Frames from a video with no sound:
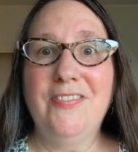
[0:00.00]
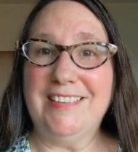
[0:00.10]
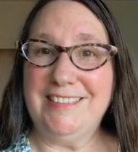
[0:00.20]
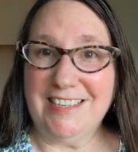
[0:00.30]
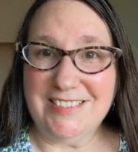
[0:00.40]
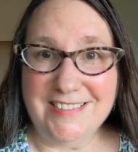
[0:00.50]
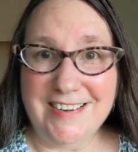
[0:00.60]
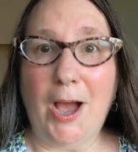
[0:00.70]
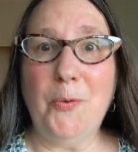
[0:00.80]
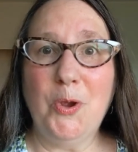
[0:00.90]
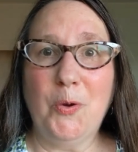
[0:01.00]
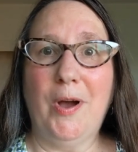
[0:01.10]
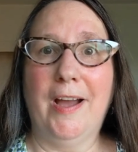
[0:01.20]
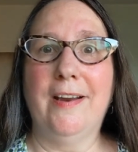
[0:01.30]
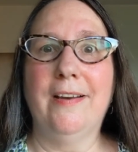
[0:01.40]
That does not
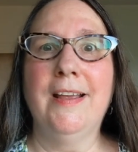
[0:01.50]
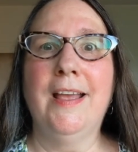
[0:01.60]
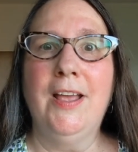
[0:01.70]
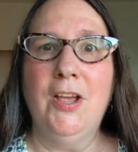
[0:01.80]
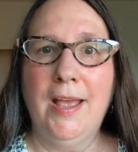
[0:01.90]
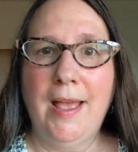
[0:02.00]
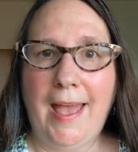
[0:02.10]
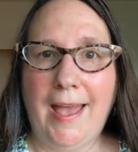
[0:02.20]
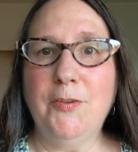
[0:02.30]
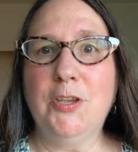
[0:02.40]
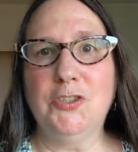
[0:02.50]
require having